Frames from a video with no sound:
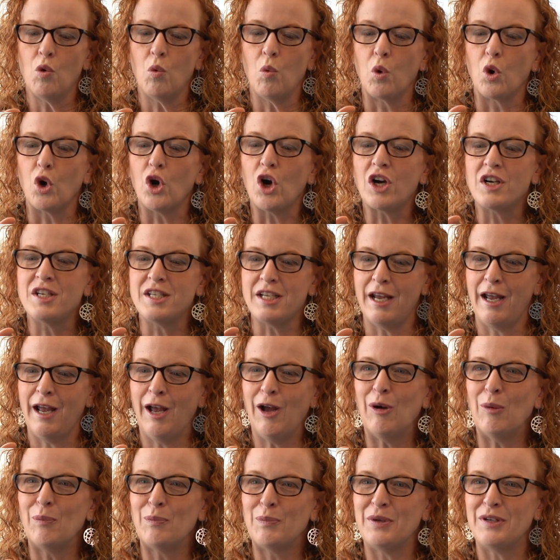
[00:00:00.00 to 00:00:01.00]
work to
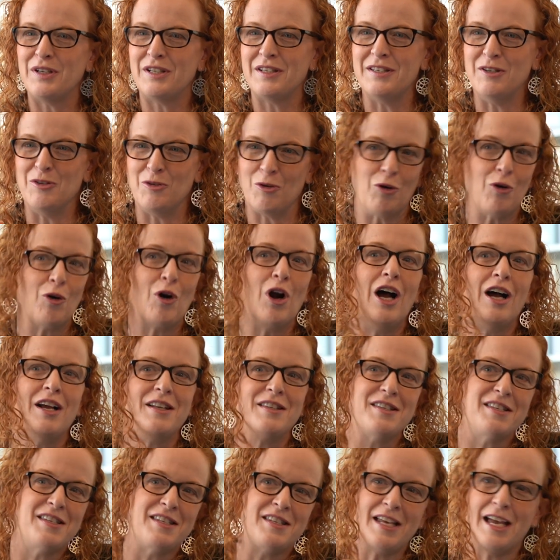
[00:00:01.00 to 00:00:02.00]
help
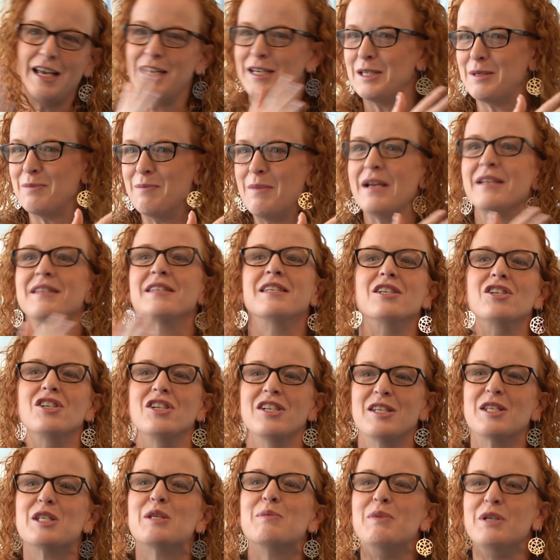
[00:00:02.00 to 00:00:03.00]
neurons send
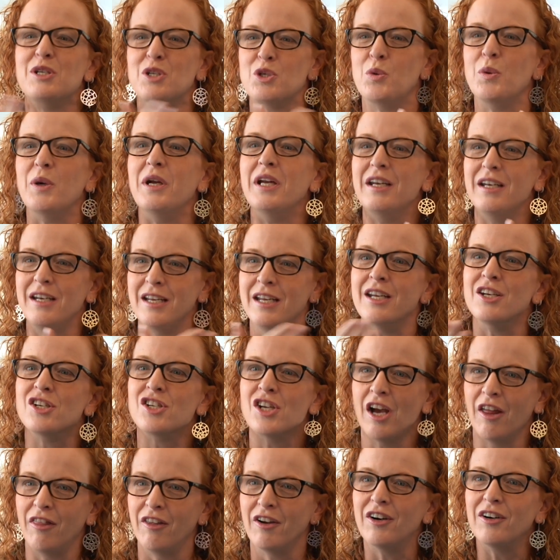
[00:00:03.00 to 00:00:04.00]
messages between
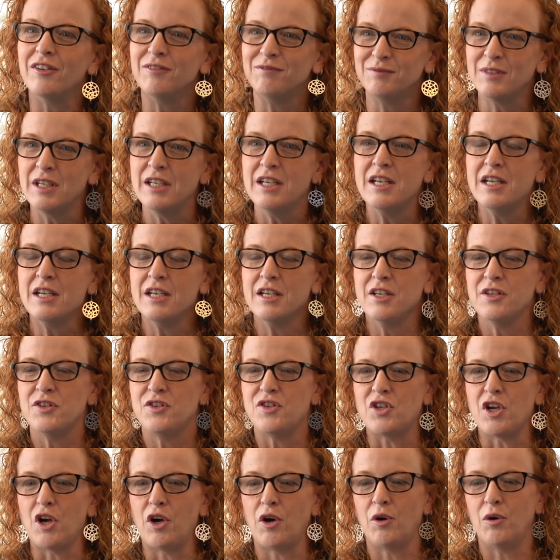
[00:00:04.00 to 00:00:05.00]
each other.
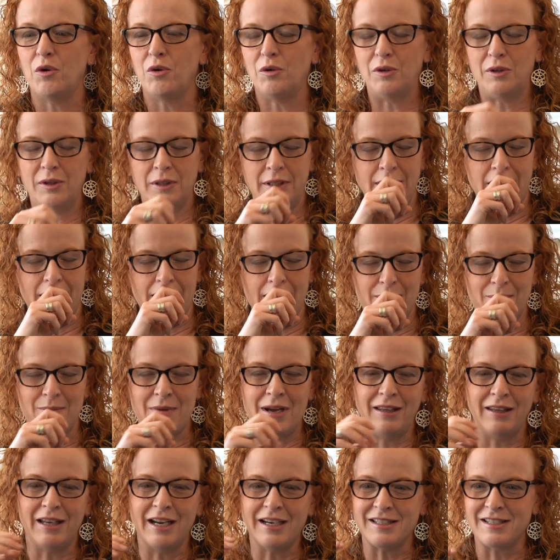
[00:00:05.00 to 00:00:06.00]
So um,
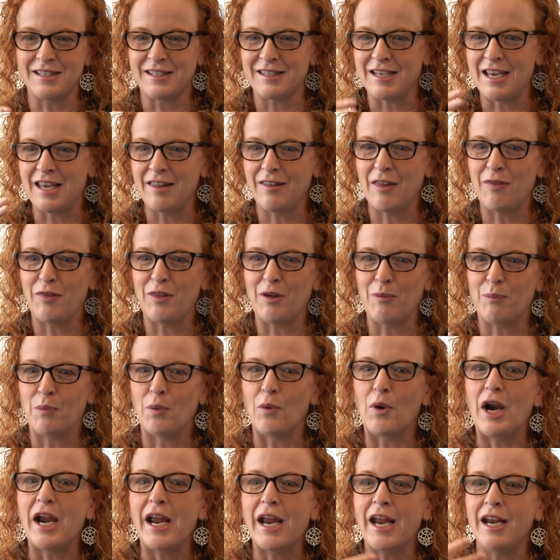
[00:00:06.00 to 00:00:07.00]
I like to say that the
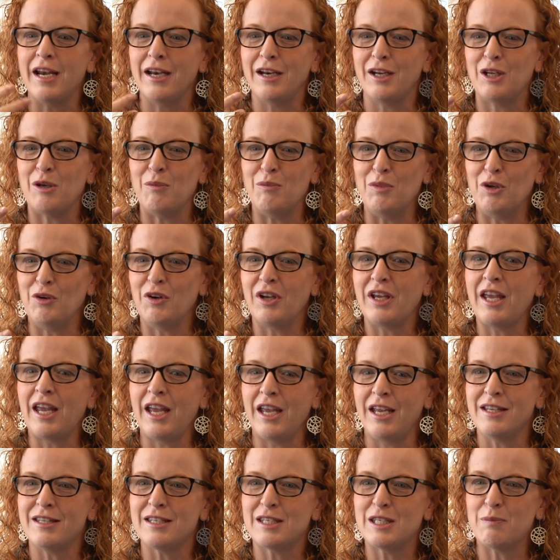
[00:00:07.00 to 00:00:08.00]
brain
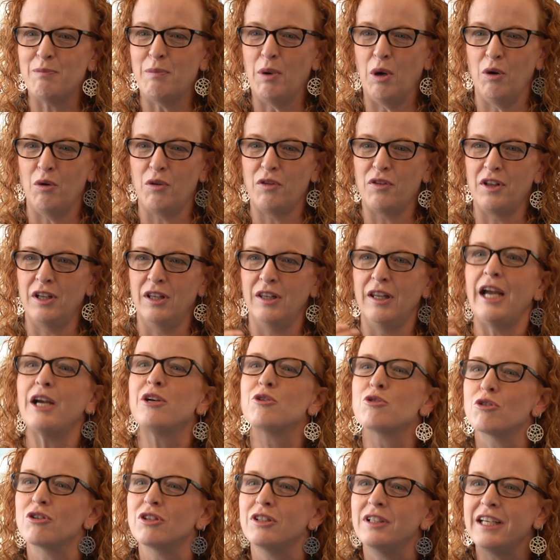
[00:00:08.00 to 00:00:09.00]
communicates both
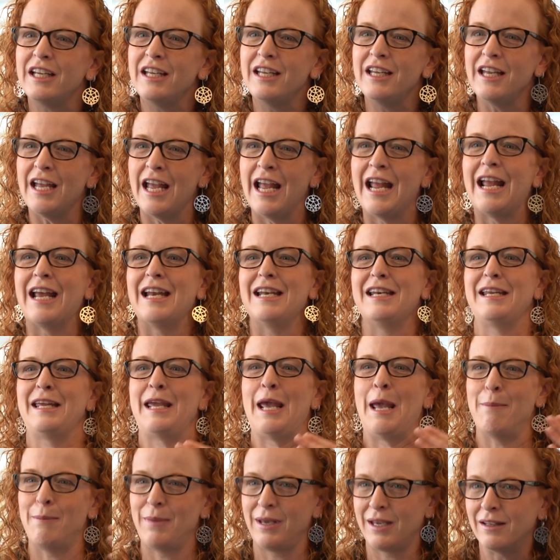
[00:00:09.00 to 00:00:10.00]
electrically and
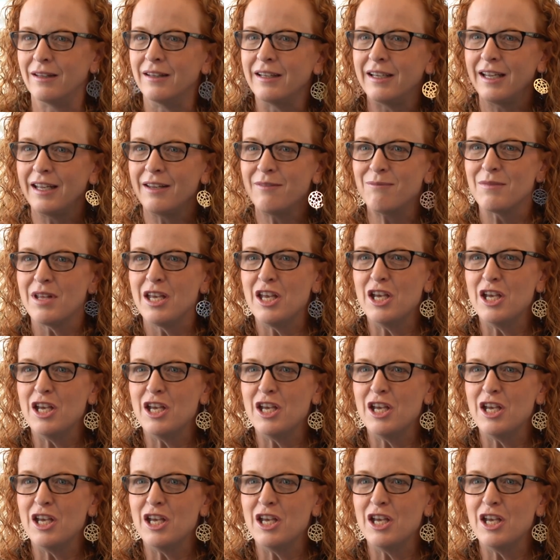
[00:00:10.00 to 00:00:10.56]
chemically.